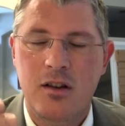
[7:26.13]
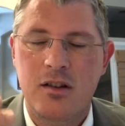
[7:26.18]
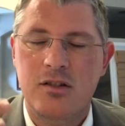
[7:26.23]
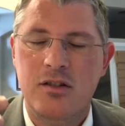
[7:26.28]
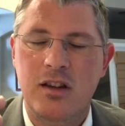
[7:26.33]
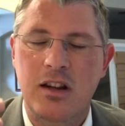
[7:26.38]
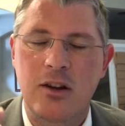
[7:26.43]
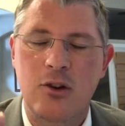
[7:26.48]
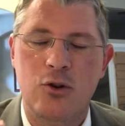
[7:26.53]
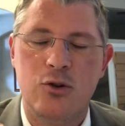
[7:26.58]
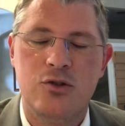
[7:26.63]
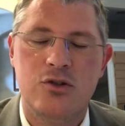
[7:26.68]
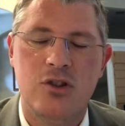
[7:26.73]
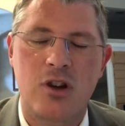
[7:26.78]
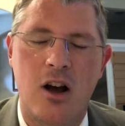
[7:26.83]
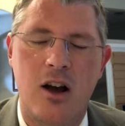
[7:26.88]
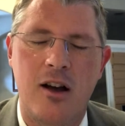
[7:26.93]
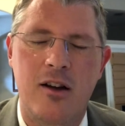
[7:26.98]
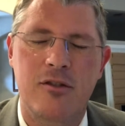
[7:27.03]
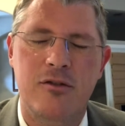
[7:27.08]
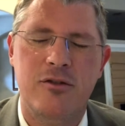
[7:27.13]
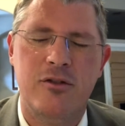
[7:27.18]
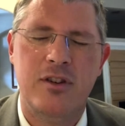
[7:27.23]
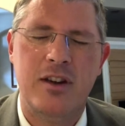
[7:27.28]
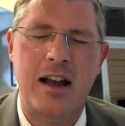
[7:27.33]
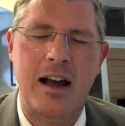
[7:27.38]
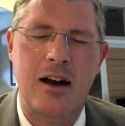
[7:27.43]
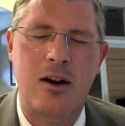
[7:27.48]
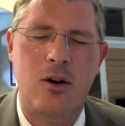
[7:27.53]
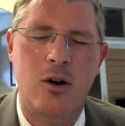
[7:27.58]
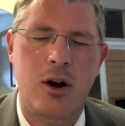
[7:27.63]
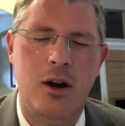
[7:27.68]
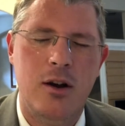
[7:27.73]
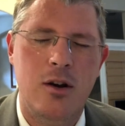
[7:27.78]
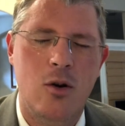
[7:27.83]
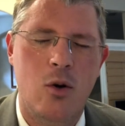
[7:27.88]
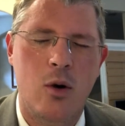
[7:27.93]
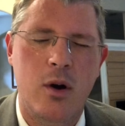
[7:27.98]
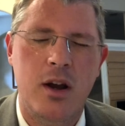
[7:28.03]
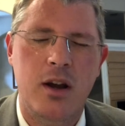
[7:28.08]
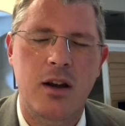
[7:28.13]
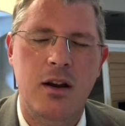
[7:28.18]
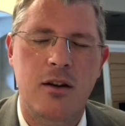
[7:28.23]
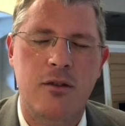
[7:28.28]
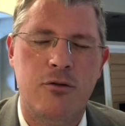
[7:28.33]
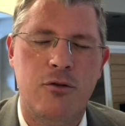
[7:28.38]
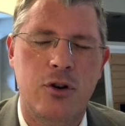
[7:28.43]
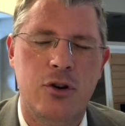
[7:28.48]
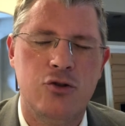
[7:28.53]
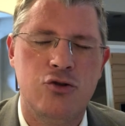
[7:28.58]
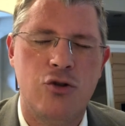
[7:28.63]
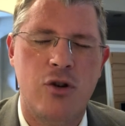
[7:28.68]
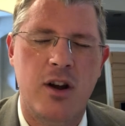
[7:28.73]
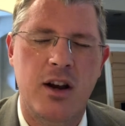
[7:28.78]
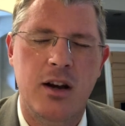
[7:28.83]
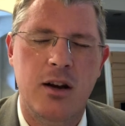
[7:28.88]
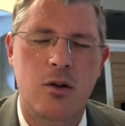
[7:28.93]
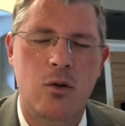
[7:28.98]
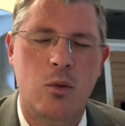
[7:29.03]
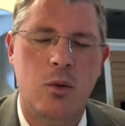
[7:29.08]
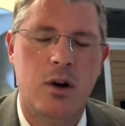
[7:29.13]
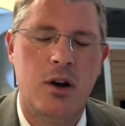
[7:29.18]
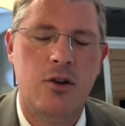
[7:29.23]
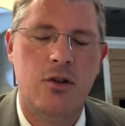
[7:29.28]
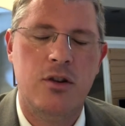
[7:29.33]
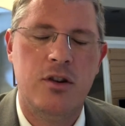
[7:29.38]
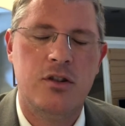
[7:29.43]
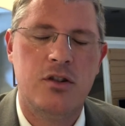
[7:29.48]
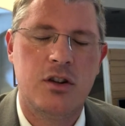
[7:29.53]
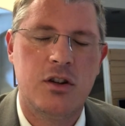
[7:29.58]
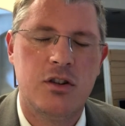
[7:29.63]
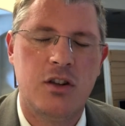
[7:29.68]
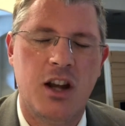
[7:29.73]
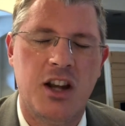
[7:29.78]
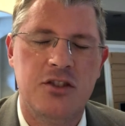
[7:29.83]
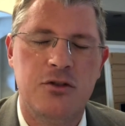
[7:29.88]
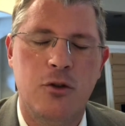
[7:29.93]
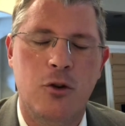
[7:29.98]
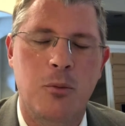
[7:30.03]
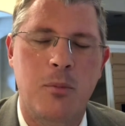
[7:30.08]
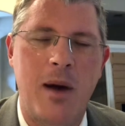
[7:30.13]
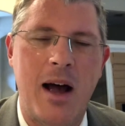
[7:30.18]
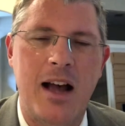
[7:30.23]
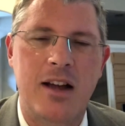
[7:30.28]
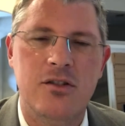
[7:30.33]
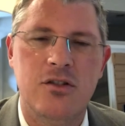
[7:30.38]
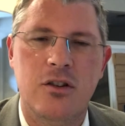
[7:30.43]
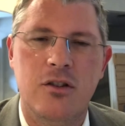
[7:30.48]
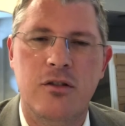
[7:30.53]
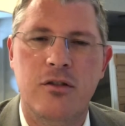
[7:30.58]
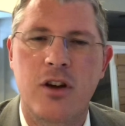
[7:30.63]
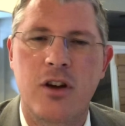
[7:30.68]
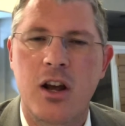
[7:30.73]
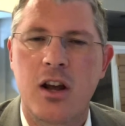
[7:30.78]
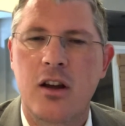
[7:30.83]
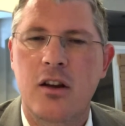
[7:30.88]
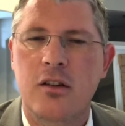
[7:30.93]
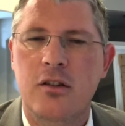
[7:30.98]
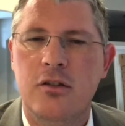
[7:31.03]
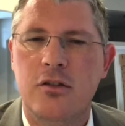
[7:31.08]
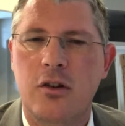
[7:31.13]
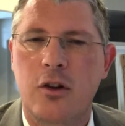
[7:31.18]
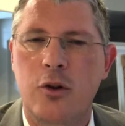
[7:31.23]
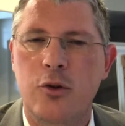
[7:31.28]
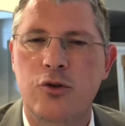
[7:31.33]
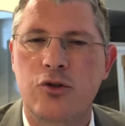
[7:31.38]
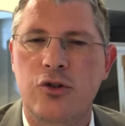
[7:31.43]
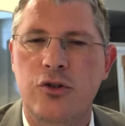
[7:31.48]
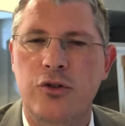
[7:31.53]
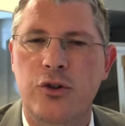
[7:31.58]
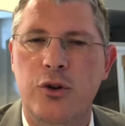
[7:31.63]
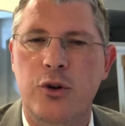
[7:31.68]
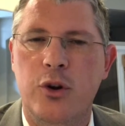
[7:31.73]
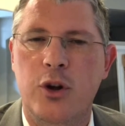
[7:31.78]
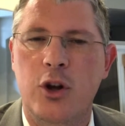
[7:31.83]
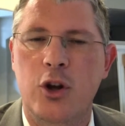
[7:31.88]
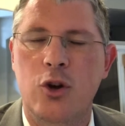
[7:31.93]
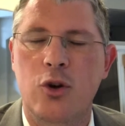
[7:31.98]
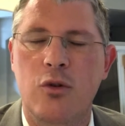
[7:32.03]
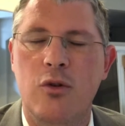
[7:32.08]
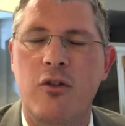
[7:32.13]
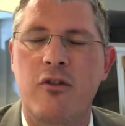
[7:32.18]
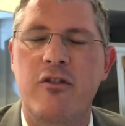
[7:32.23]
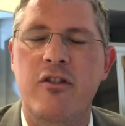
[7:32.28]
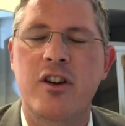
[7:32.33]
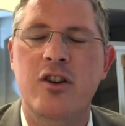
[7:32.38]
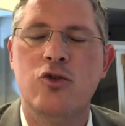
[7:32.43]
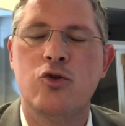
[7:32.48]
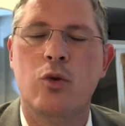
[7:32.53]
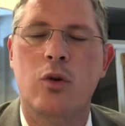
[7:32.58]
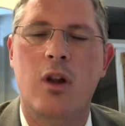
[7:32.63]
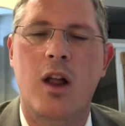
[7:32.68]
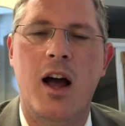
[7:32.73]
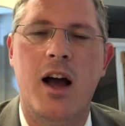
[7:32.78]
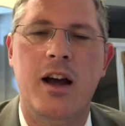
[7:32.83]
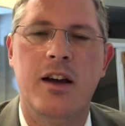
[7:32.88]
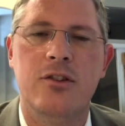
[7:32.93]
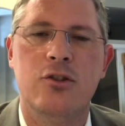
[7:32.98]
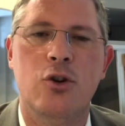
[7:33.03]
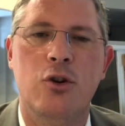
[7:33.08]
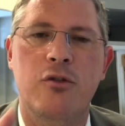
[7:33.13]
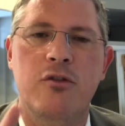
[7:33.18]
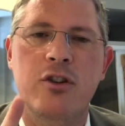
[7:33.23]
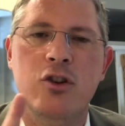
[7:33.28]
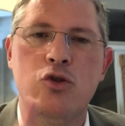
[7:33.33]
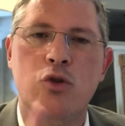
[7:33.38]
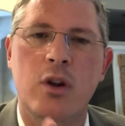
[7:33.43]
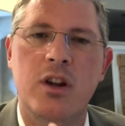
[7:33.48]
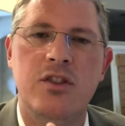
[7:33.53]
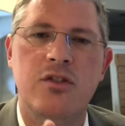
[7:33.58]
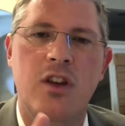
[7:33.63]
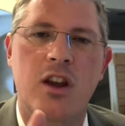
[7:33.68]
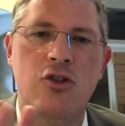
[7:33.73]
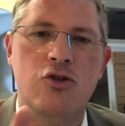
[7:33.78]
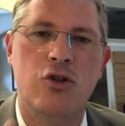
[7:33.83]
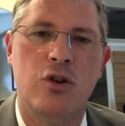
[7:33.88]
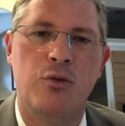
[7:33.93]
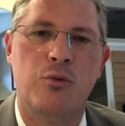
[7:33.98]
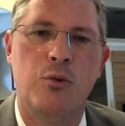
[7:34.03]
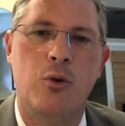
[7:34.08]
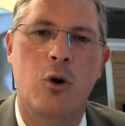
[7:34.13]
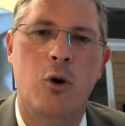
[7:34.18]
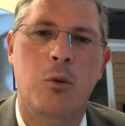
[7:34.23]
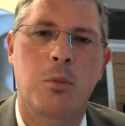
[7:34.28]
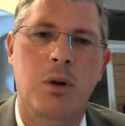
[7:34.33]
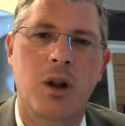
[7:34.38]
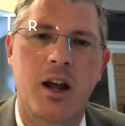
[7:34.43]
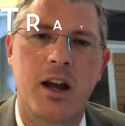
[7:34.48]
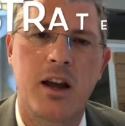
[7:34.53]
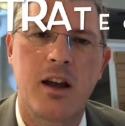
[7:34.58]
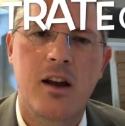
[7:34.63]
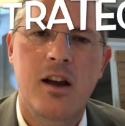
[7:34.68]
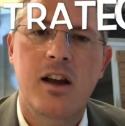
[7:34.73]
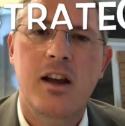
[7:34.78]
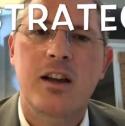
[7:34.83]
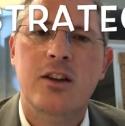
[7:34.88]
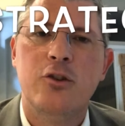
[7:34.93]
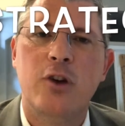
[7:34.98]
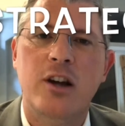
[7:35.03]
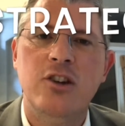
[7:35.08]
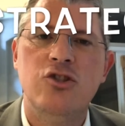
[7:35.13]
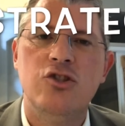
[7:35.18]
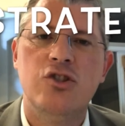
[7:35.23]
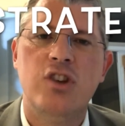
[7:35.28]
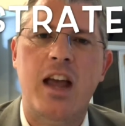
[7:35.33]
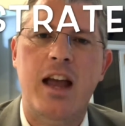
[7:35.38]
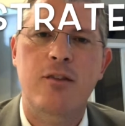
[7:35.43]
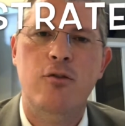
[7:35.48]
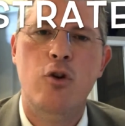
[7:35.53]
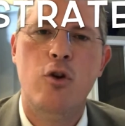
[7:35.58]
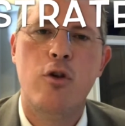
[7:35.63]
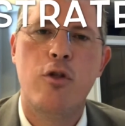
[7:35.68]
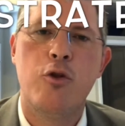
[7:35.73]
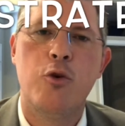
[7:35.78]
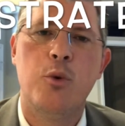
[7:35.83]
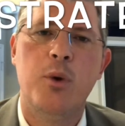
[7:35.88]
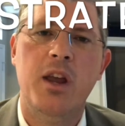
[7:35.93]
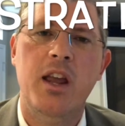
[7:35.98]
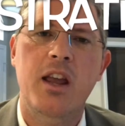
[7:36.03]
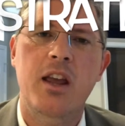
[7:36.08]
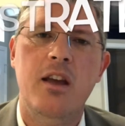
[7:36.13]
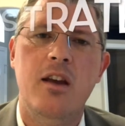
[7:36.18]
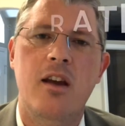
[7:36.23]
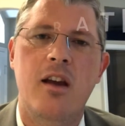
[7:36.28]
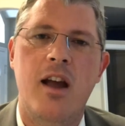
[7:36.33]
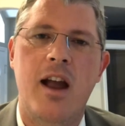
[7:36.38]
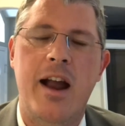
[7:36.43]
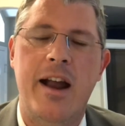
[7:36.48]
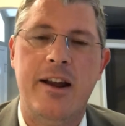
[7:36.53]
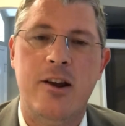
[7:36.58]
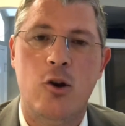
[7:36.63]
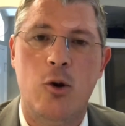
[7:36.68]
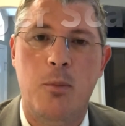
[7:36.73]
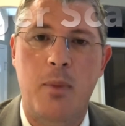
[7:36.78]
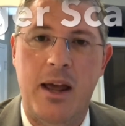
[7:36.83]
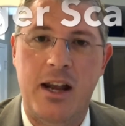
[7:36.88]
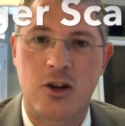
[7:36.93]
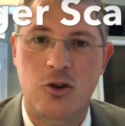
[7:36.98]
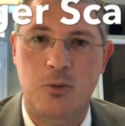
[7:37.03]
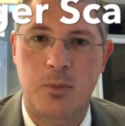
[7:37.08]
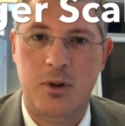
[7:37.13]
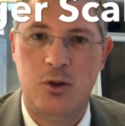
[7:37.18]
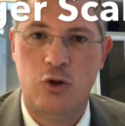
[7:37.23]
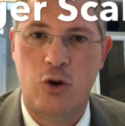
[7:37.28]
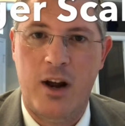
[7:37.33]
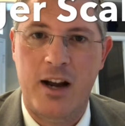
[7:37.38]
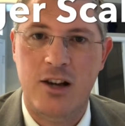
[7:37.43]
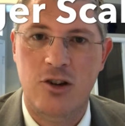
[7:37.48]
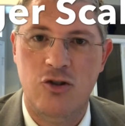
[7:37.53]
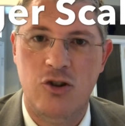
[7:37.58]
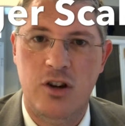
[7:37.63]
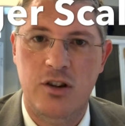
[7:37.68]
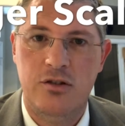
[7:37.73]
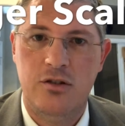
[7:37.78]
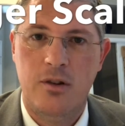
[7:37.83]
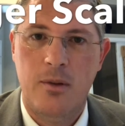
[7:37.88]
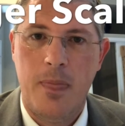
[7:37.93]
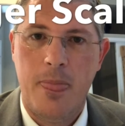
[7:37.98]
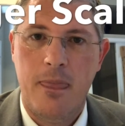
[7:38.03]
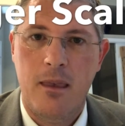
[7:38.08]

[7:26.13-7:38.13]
see yourself now annoyed, frustrated. What are the successful, positive solutions you can do? Visualize. So visualization and role play. So I just gave you 3 anger management strategies.